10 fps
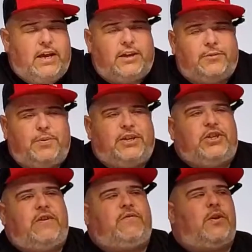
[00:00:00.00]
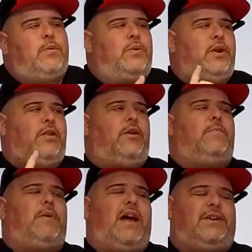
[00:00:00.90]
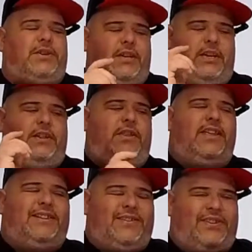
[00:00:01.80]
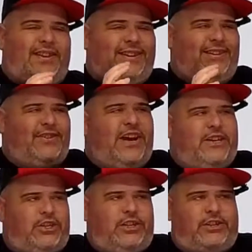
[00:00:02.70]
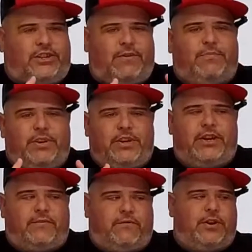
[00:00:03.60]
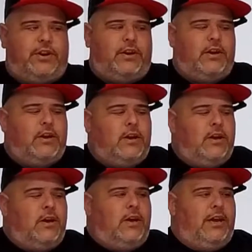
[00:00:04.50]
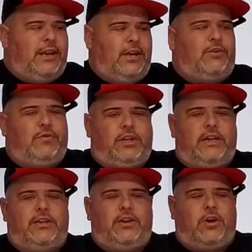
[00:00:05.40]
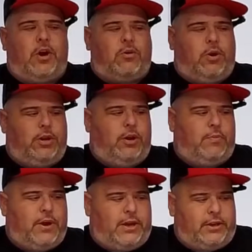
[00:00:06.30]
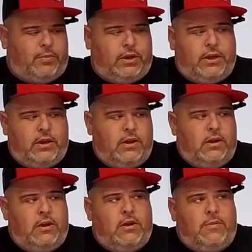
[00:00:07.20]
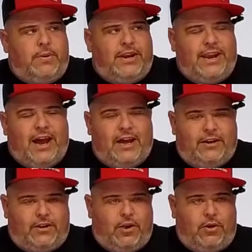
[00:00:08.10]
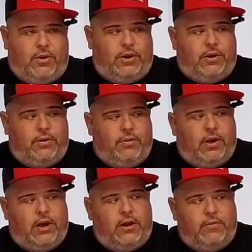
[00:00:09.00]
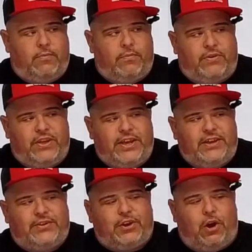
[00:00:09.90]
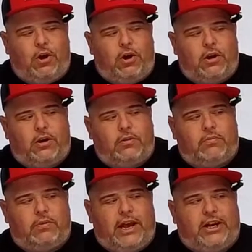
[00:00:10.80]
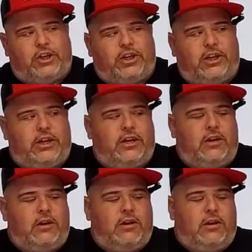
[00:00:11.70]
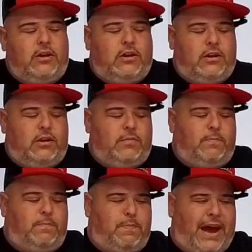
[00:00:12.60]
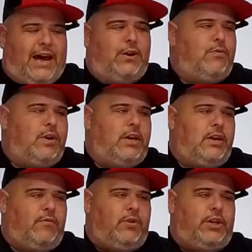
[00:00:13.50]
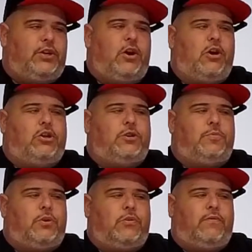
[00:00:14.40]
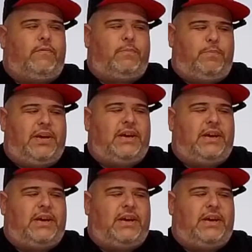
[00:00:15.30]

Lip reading: Hey, it's Big Jeff coming with another unboxing, and this is actually something different. It is related to car audio possibly, but not car audio. These are actually battery rechargeable